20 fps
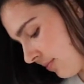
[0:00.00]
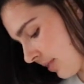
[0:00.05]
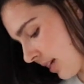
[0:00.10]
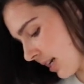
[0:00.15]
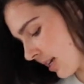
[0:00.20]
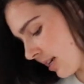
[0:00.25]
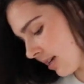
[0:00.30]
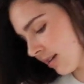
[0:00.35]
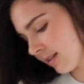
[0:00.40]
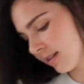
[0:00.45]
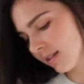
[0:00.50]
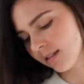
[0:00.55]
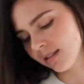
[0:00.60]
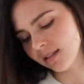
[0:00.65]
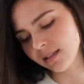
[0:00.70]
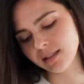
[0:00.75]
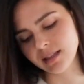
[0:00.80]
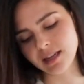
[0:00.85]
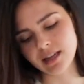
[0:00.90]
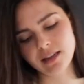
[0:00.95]
And here's the
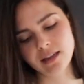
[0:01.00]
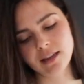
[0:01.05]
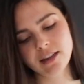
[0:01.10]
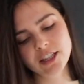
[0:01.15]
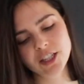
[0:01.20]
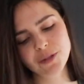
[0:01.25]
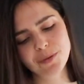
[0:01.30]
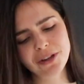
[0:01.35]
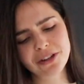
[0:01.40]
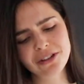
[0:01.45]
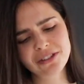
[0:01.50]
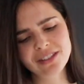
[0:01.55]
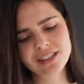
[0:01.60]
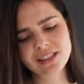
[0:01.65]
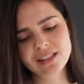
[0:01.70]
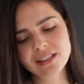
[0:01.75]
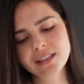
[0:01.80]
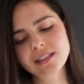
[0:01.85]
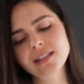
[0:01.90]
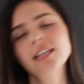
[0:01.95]
tzatziki. To be honest,
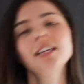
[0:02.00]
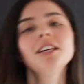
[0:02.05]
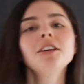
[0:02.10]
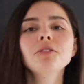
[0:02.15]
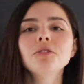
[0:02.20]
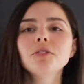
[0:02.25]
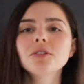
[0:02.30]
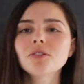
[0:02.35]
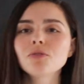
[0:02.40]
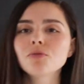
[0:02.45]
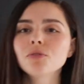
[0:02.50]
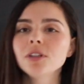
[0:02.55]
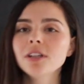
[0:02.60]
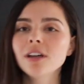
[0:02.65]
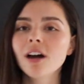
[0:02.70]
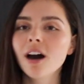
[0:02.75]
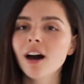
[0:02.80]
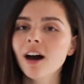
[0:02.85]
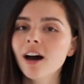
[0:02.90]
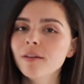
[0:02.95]
this tzatziki looks really
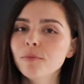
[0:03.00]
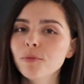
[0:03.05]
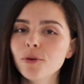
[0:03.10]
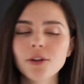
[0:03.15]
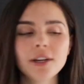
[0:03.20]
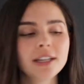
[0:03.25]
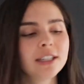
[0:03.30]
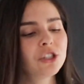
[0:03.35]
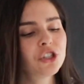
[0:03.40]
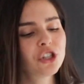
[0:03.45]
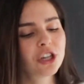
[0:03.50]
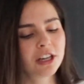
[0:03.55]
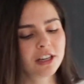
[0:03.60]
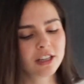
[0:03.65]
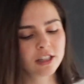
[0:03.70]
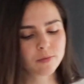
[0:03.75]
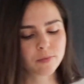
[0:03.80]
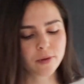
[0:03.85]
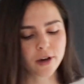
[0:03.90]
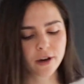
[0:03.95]
hard, more like a
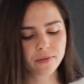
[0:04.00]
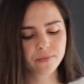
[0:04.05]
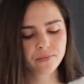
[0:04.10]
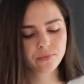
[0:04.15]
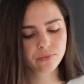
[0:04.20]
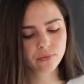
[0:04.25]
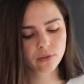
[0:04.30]
cheese, but